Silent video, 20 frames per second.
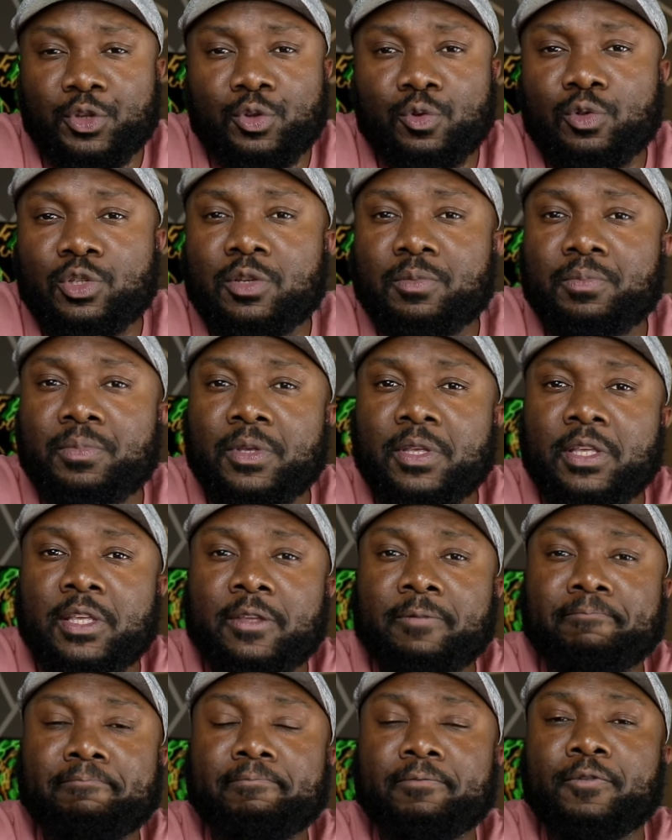for you to
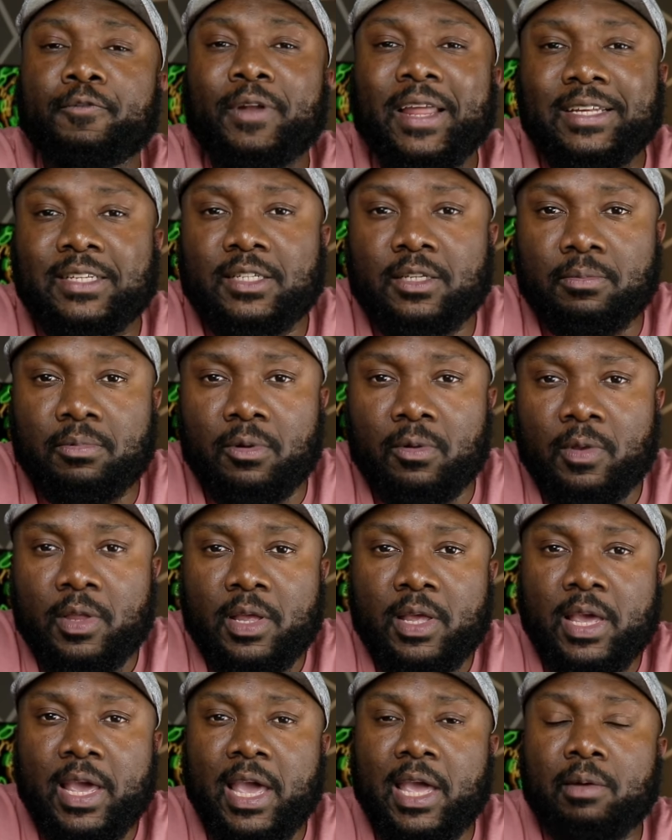be flexible
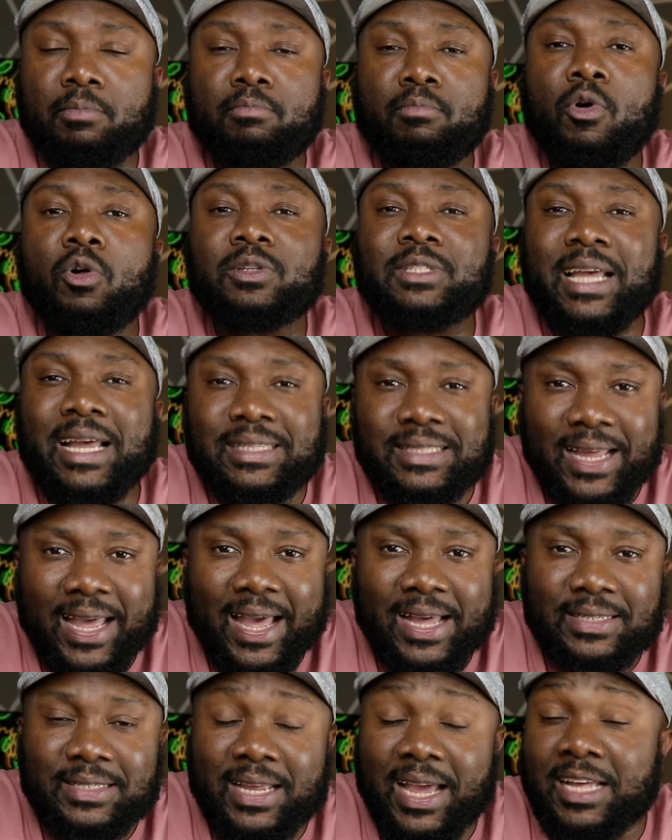and
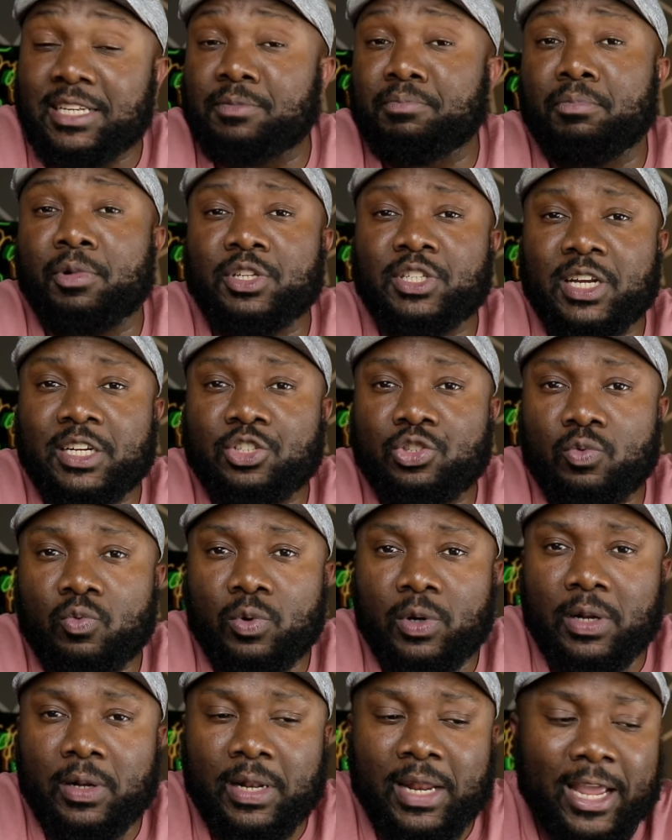multitask as much as you
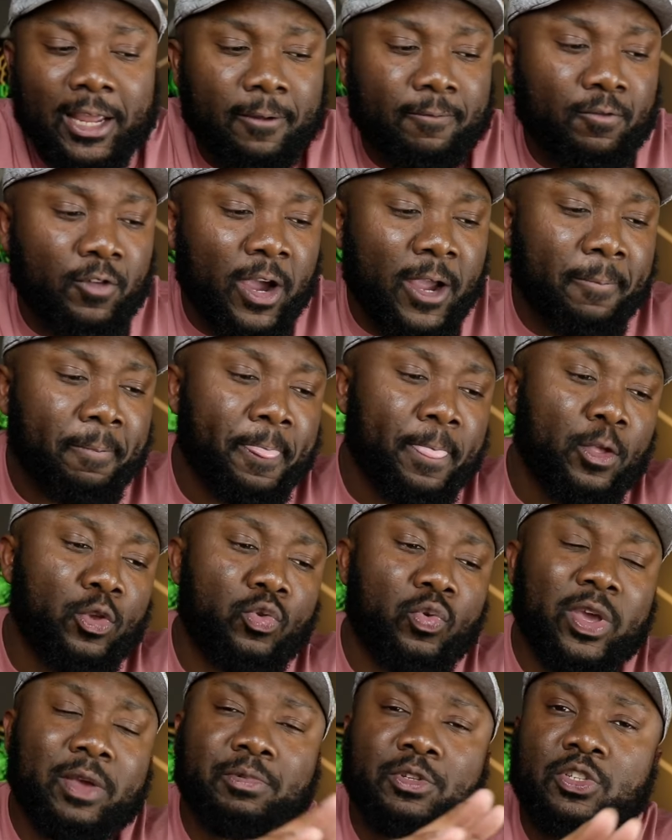would like, right?
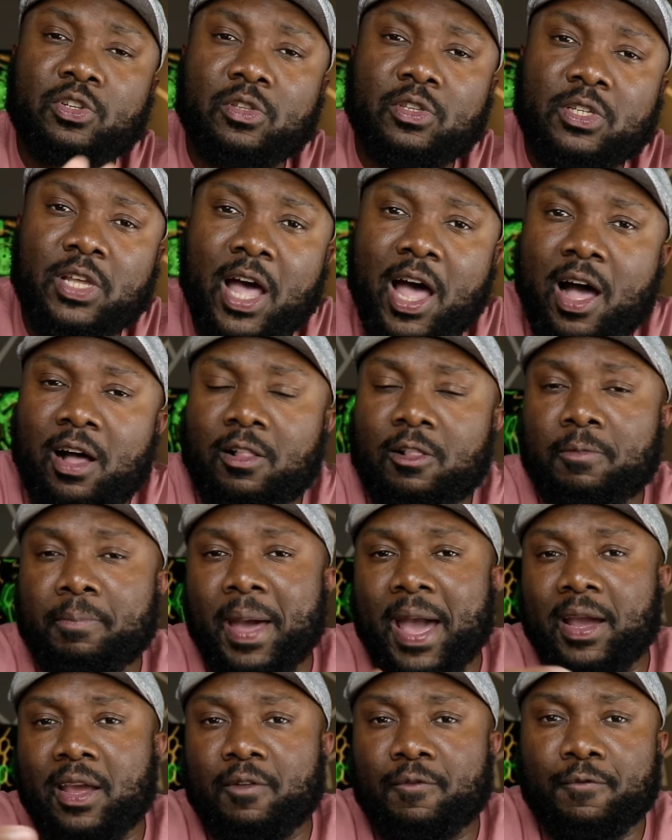You're able to toggle
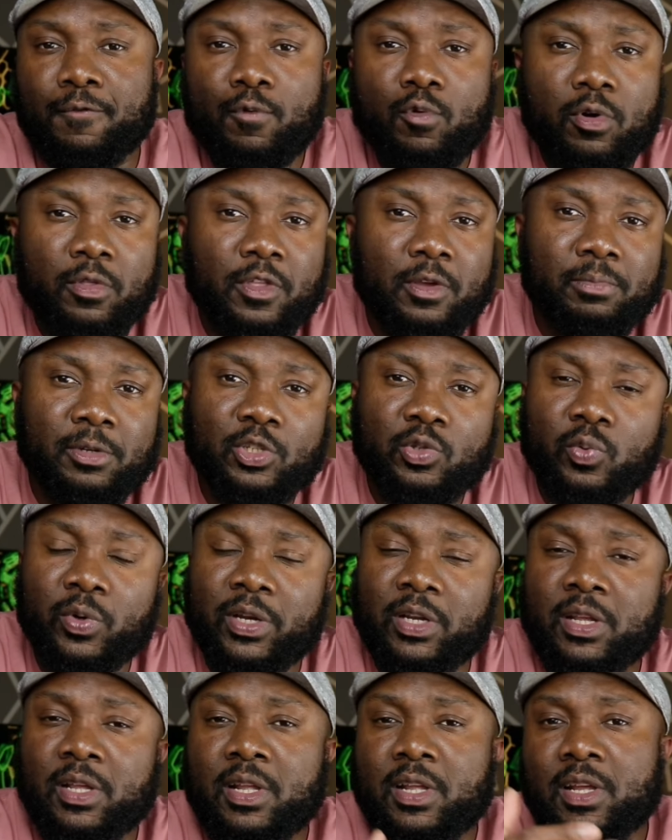back and forth in
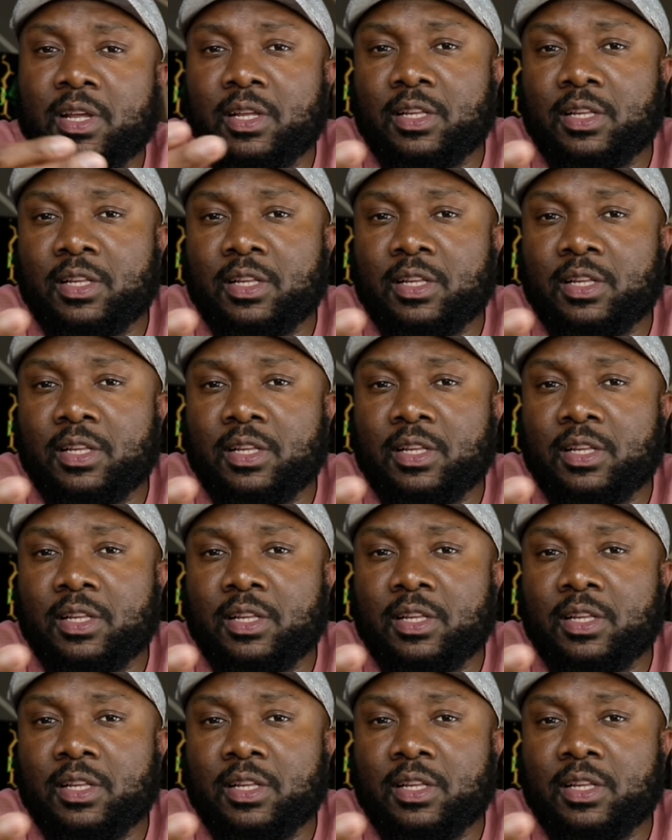between